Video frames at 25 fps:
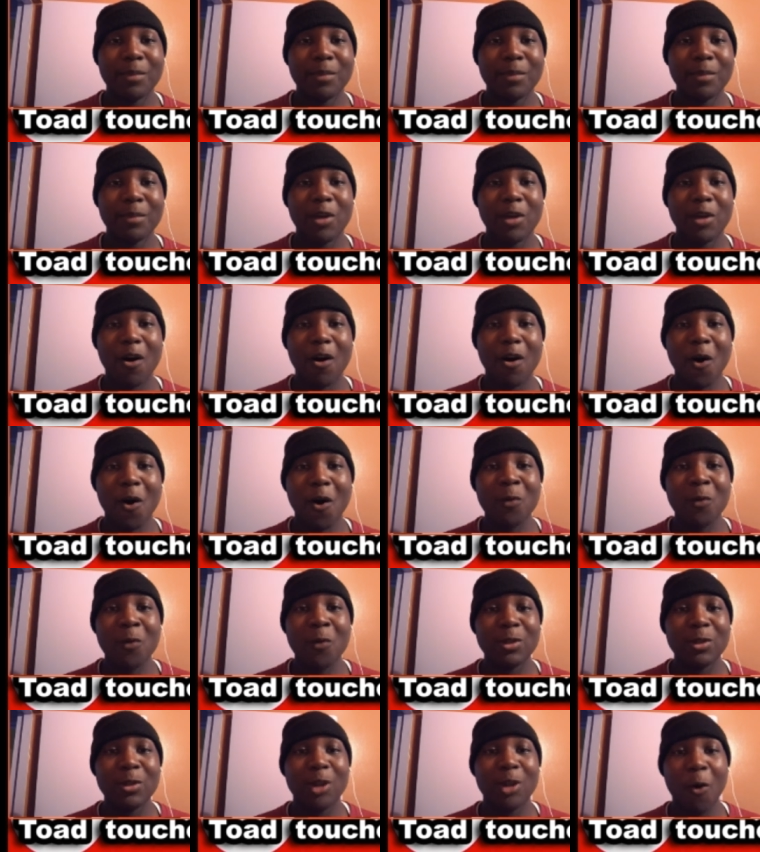up your
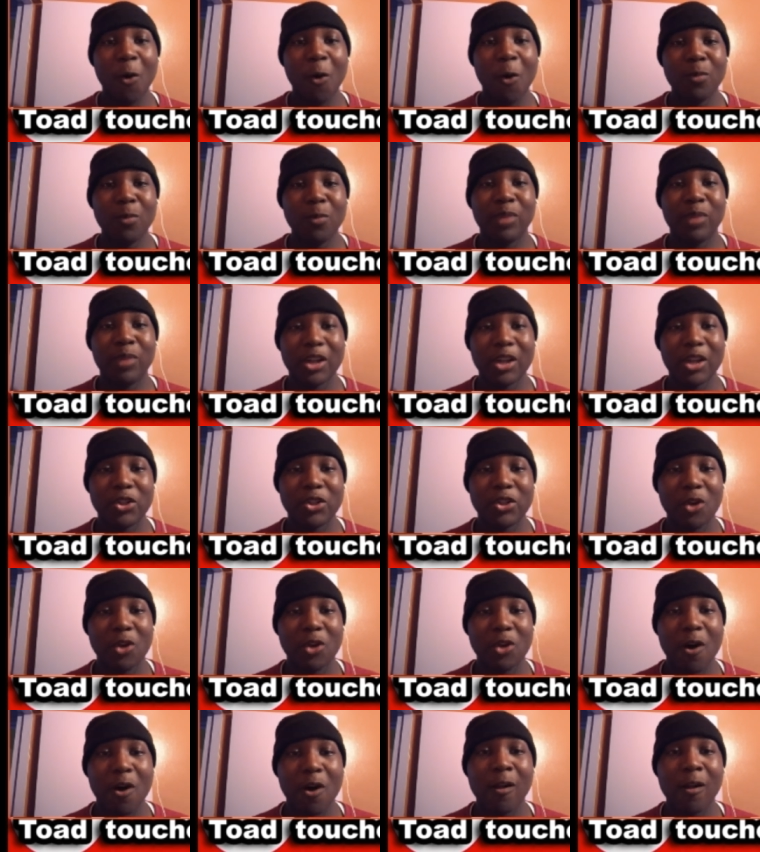own Toad plush
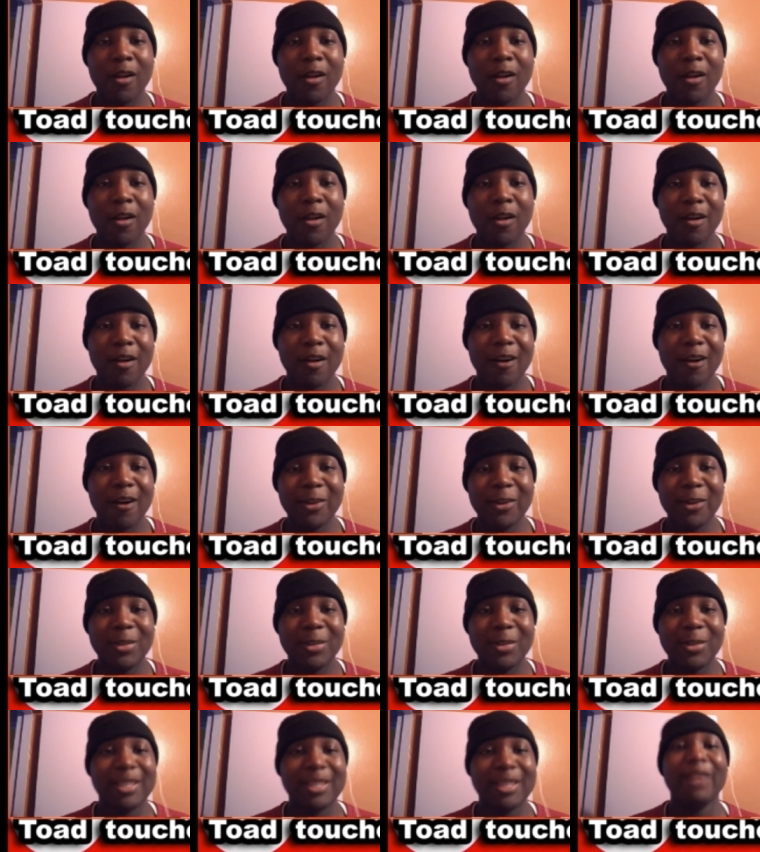doll. Are you
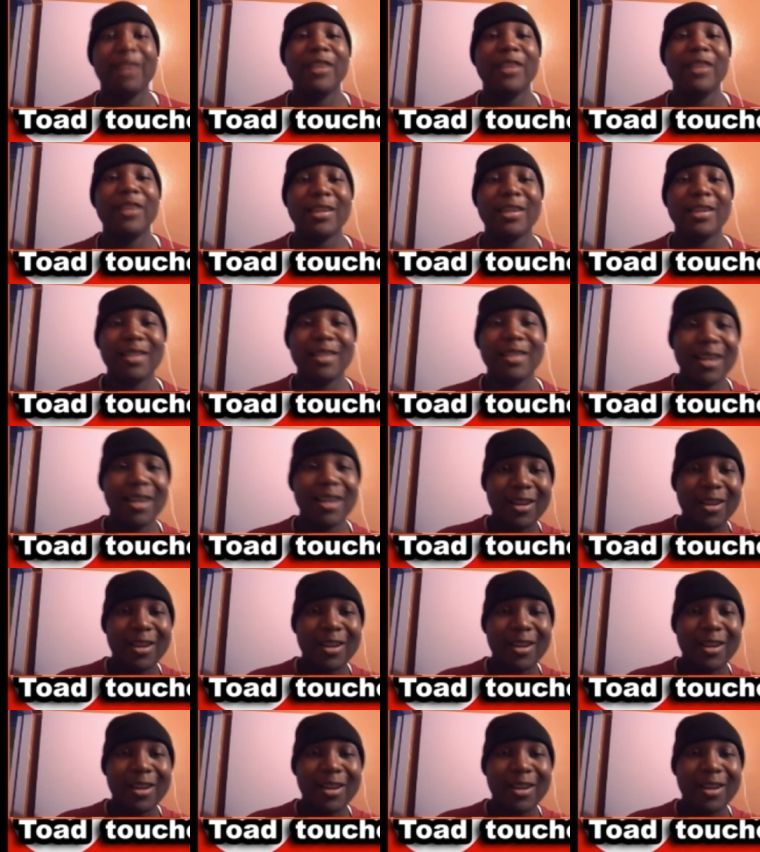serious?